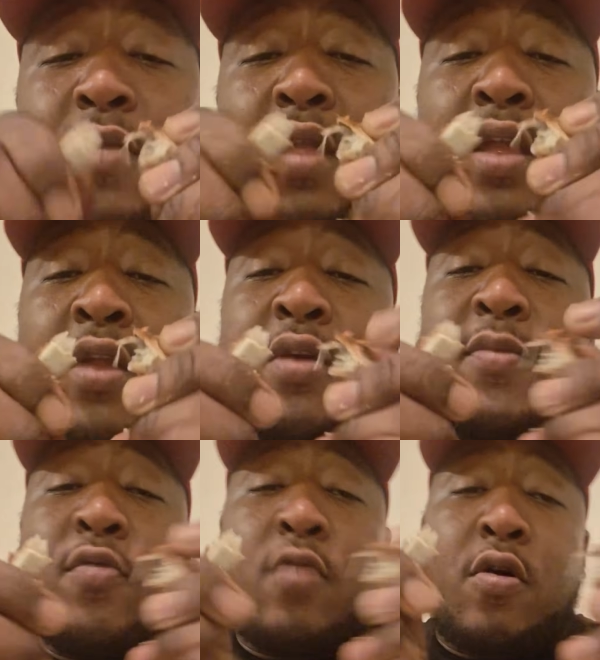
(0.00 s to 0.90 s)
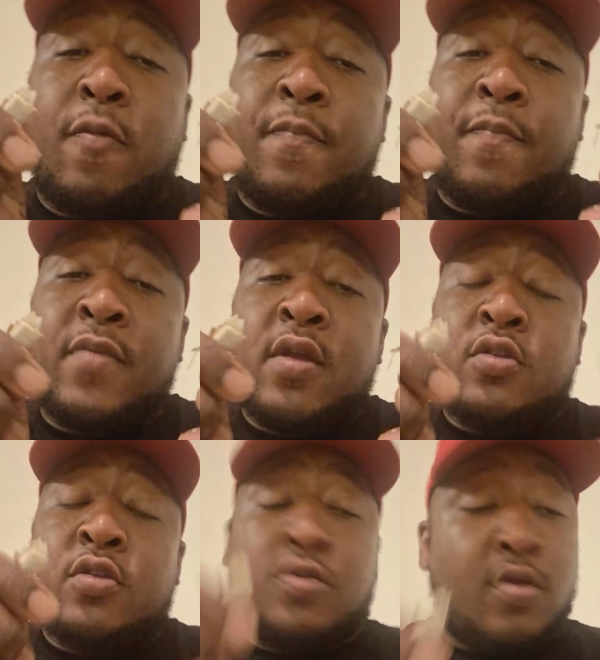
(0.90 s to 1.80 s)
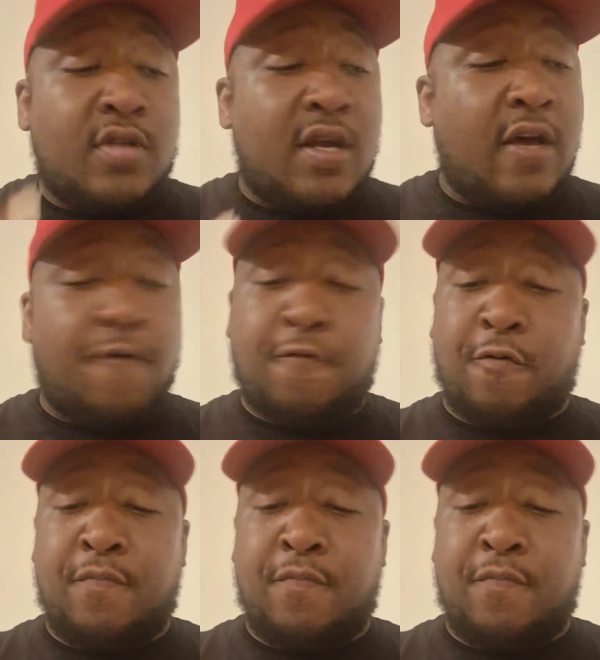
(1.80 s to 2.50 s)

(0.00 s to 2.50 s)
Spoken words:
Don't get me wrong. Tools are helpful.